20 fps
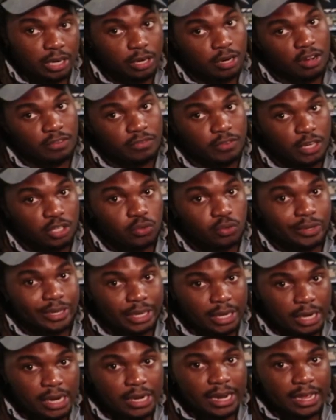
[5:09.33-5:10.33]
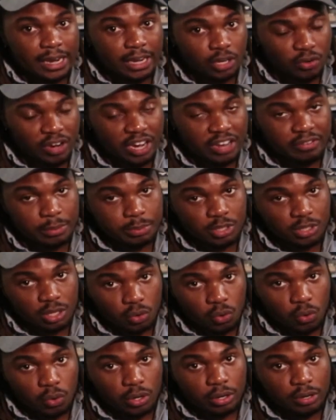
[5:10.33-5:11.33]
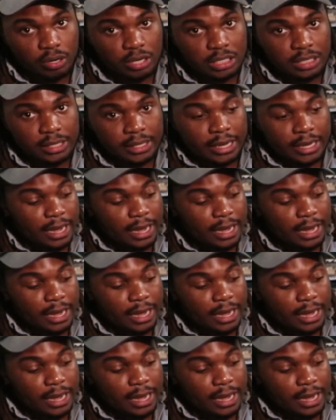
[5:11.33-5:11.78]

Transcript: confident you can cut and engrave up to quarter inch.